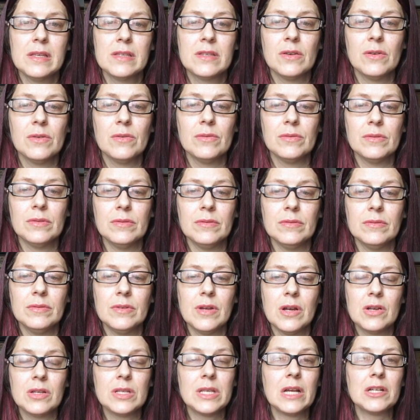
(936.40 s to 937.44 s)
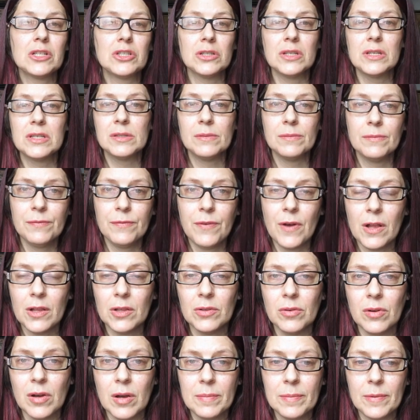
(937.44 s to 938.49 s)
So there's actually some
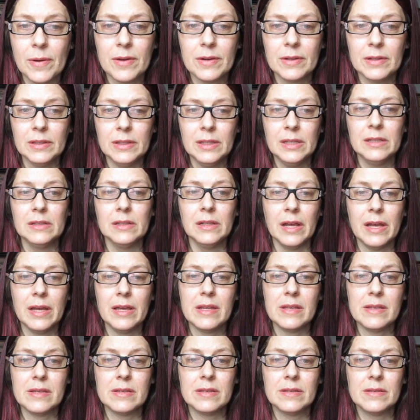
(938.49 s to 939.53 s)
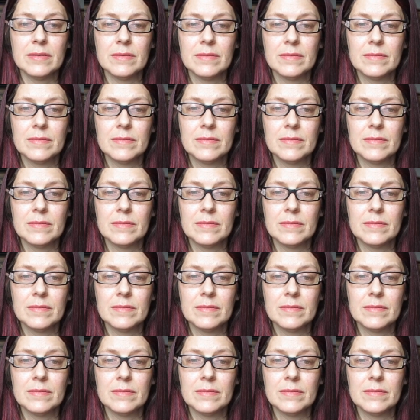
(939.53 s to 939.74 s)
follow-up on a legal end